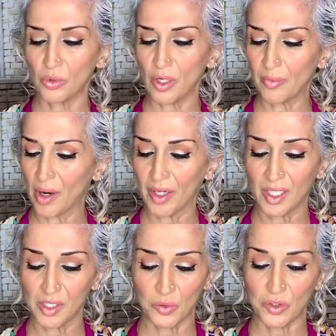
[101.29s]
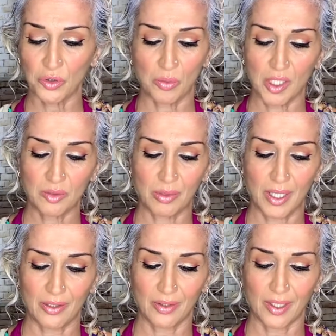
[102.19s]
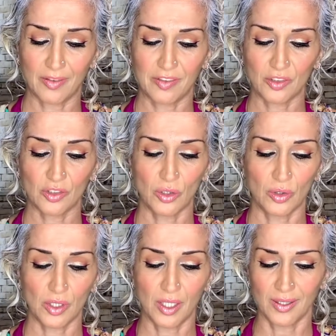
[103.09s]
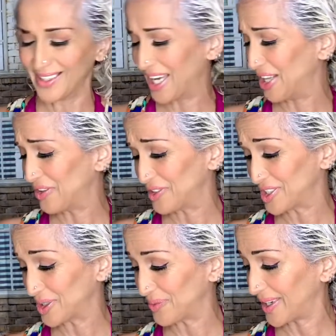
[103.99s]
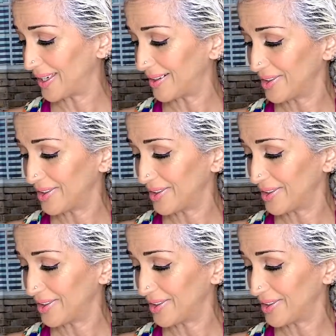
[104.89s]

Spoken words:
I probably got in with too much, but I don't care. It feels so good. I love washing my hair.